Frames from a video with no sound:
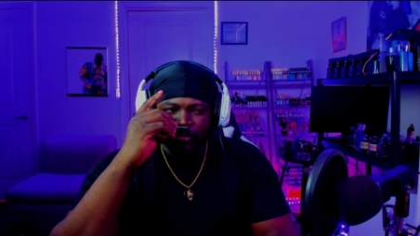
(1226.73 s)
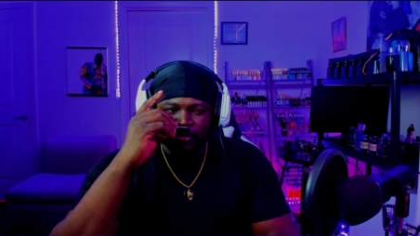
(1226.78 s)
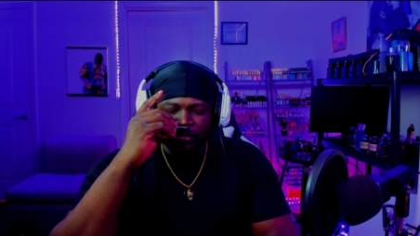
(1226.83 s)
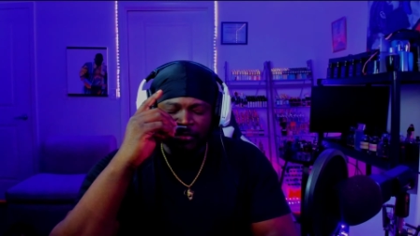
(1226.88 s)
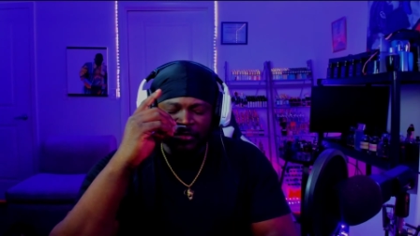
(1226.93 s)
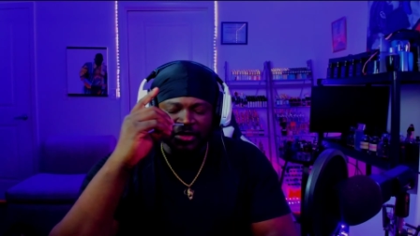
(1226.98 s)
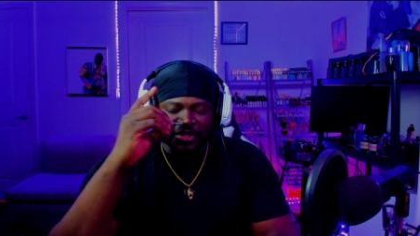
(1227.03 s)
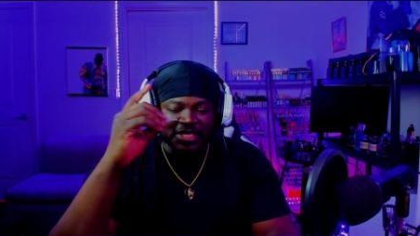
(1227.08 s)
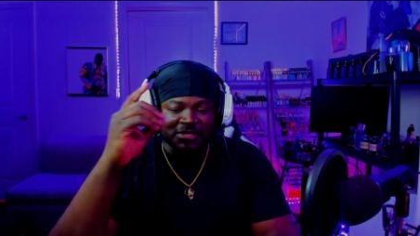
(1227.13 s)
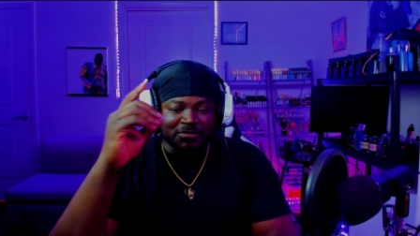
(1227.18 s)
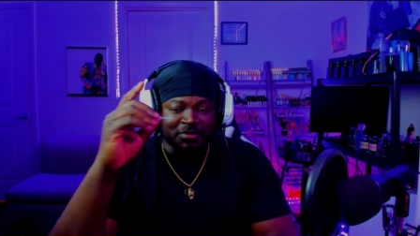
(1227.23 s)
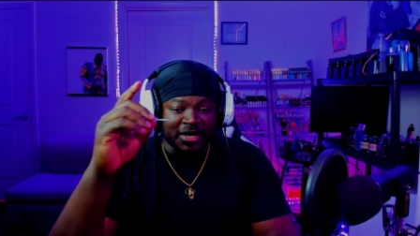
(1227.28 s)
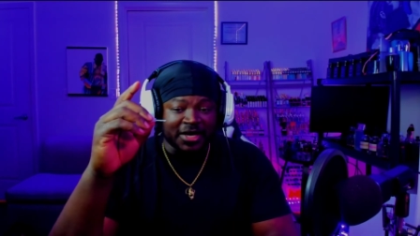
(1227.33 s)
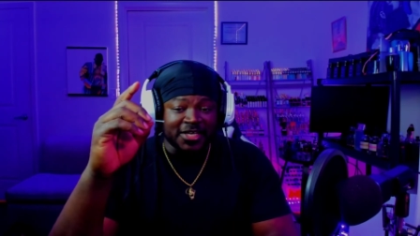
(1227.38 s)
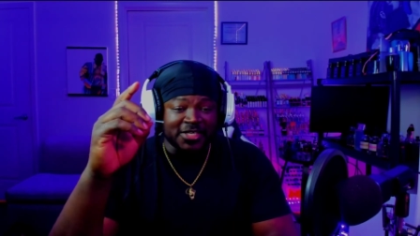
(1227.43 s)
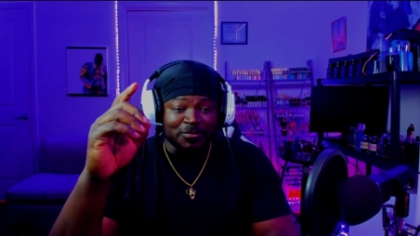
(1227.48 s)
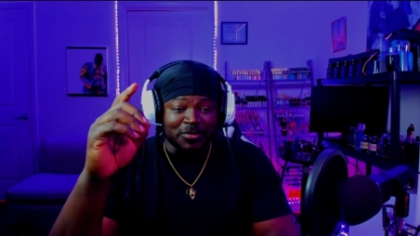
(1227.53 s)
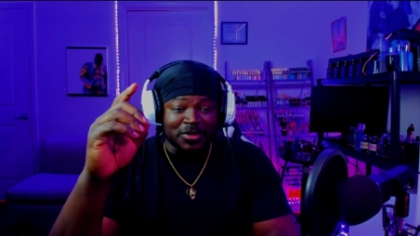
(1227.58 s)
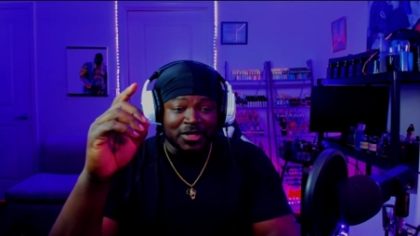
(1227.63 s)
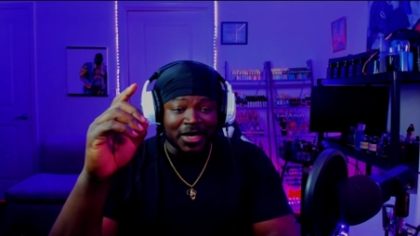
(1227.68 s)
This might get
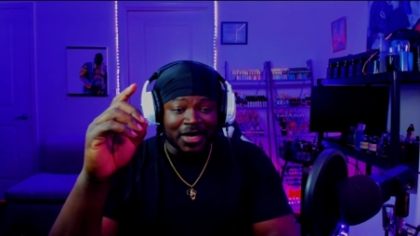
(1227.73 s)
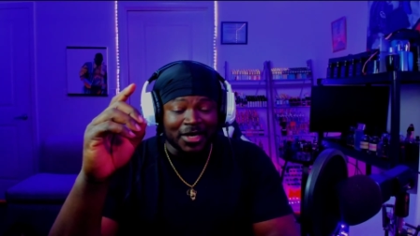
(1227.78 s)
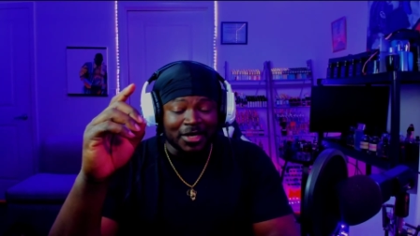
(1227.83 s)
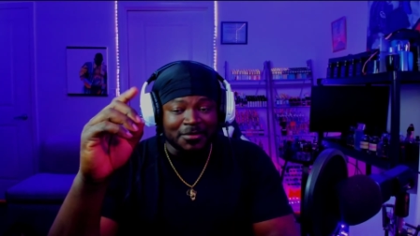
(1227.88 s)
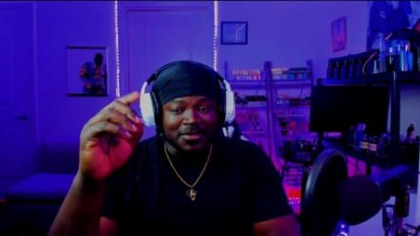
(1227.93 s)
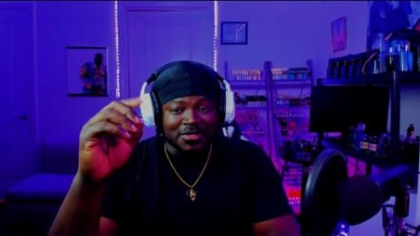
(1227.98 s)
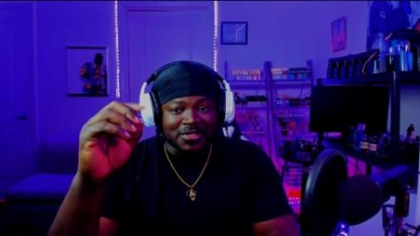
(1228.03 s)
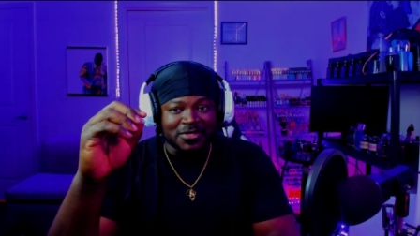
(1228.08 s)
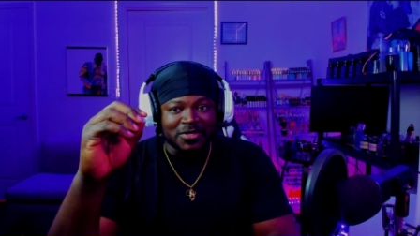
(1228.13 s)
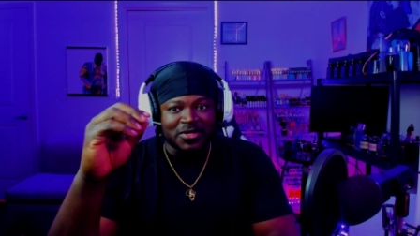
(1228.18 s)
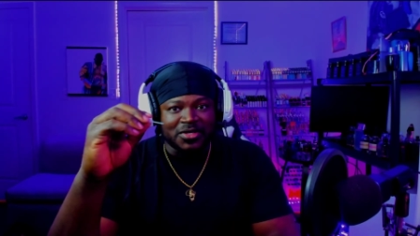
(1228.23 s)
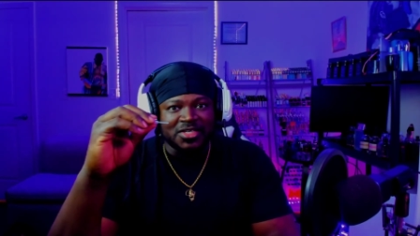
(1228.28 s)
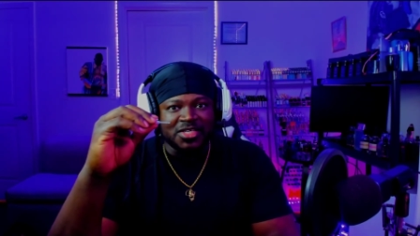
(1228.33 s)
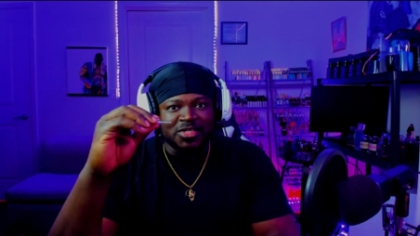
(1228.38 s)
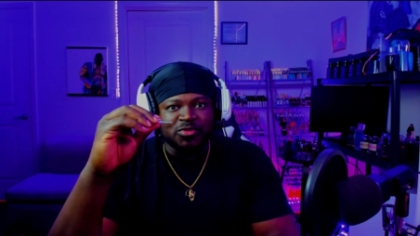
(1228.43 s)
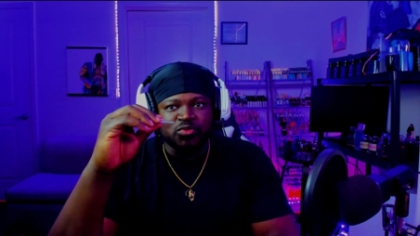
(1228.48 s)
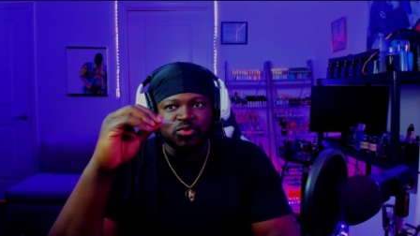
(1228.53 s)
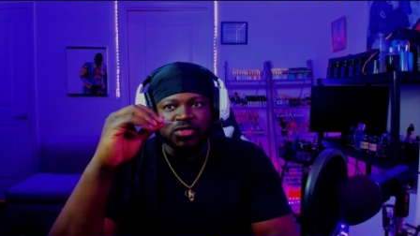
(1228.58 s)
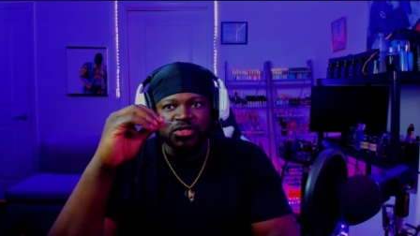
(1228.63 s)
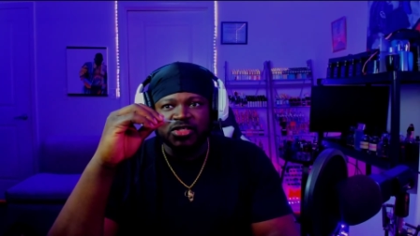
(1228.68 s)
some cannabis in here. This
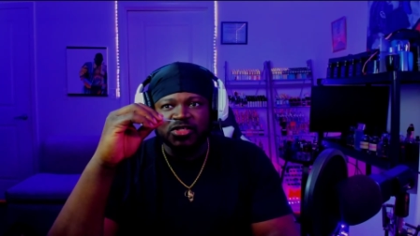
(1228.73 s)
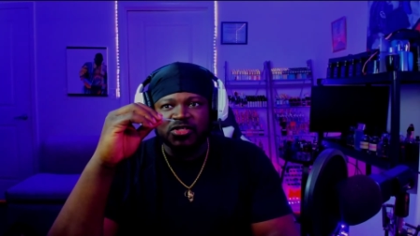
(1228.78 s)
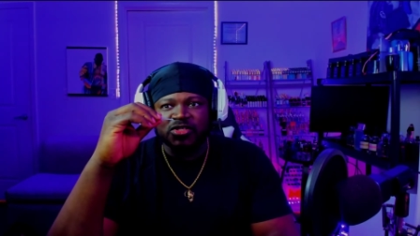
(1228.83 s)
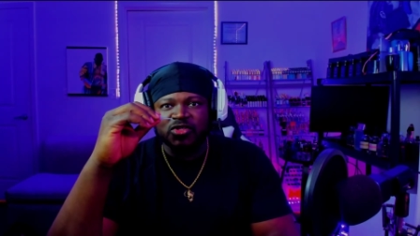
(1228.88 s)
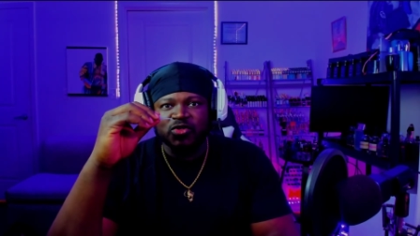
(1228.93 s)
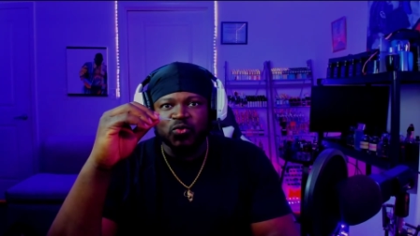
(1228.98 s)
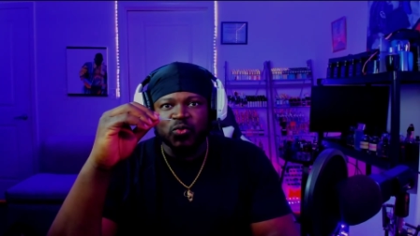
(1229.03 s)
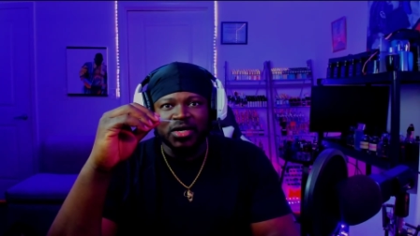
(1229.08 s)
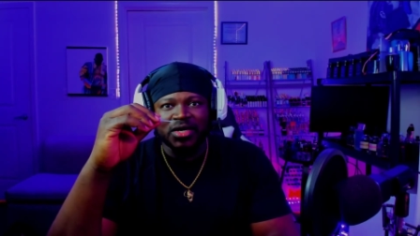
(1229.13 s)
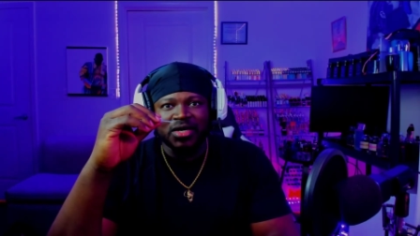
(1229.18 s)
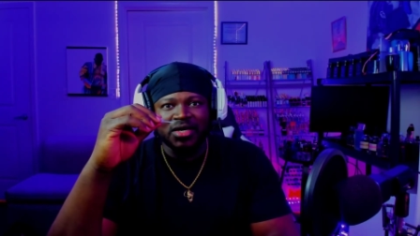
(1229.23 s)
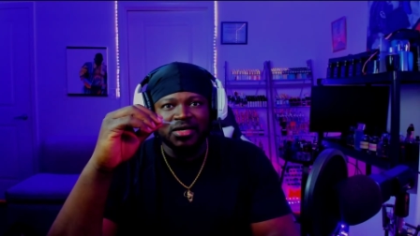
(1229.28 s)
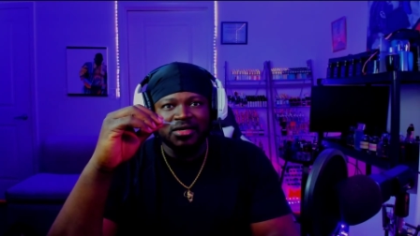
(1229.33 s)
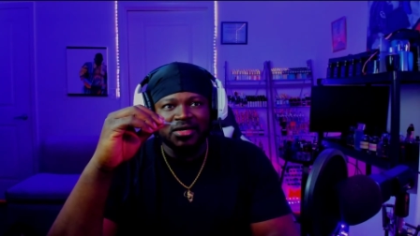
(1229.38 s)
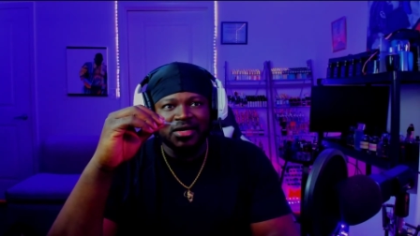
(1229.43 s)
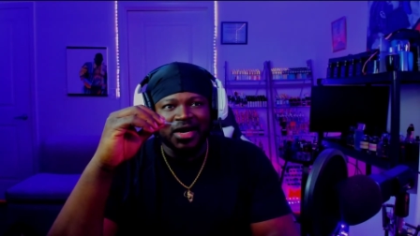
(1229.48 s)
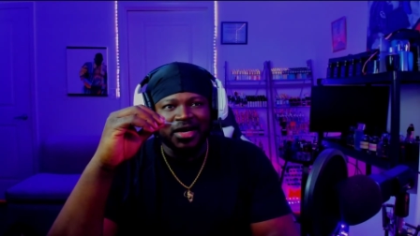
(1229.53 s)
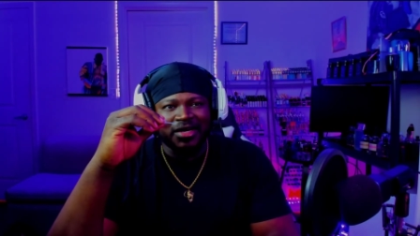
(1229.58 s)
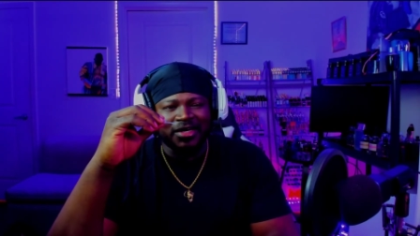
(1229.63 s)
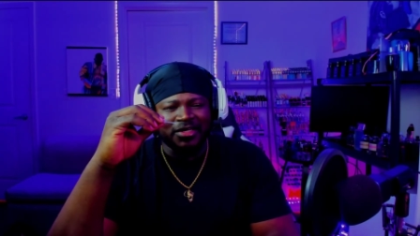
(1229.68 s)
one is sweet,
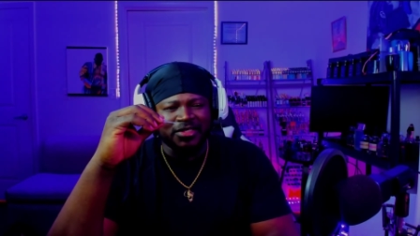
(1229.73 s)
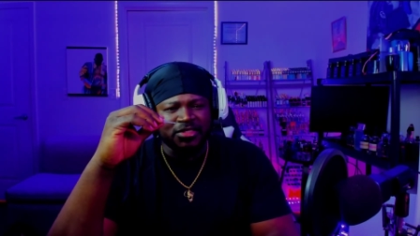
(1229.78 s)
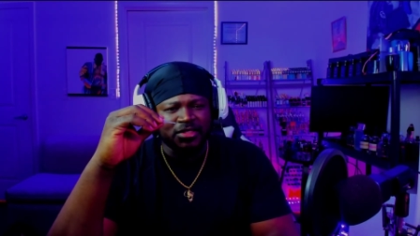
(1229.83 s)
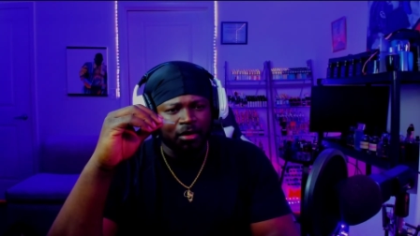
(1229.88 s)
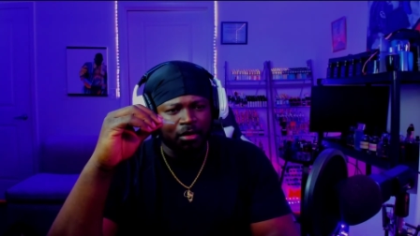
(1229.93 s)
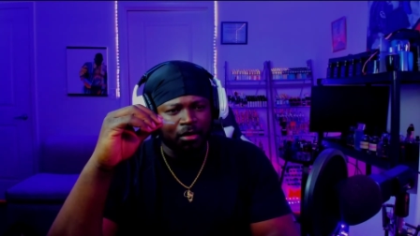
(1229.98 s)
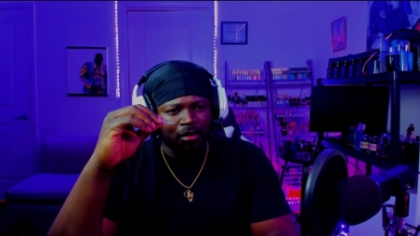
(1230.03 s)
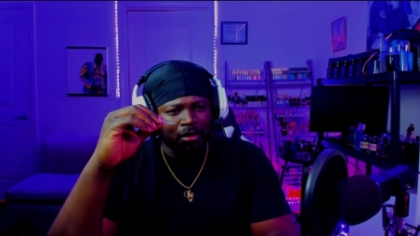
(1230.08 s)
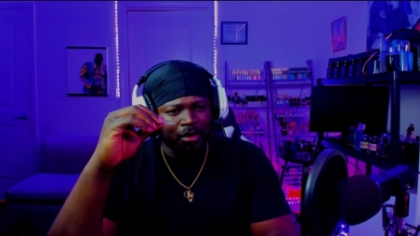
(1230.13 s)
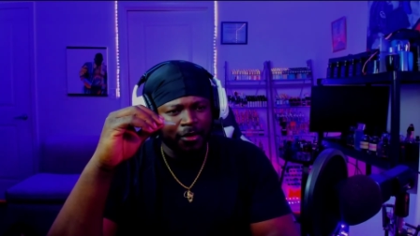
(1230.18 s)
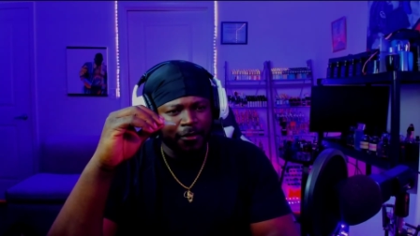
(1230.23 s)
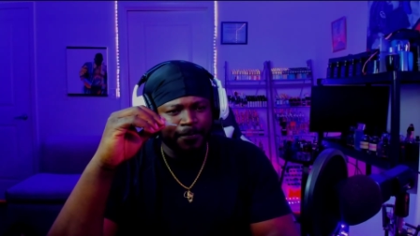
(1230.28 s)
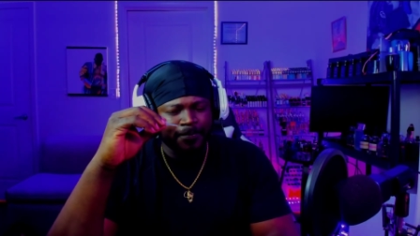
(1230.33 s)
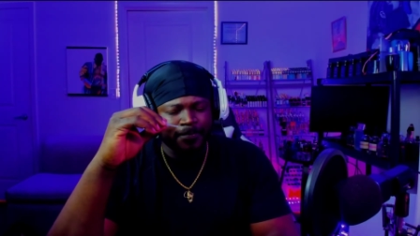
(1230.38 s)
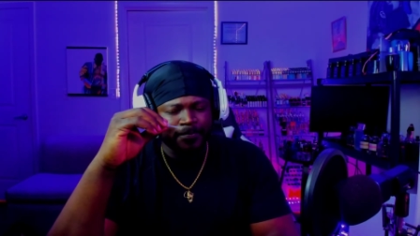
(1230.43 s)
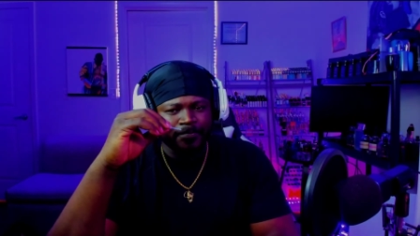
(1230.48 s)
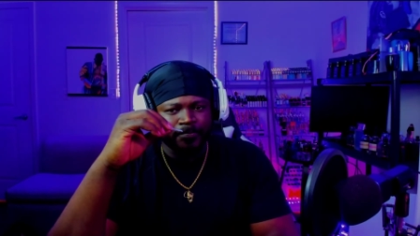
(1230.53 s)
kind of tart.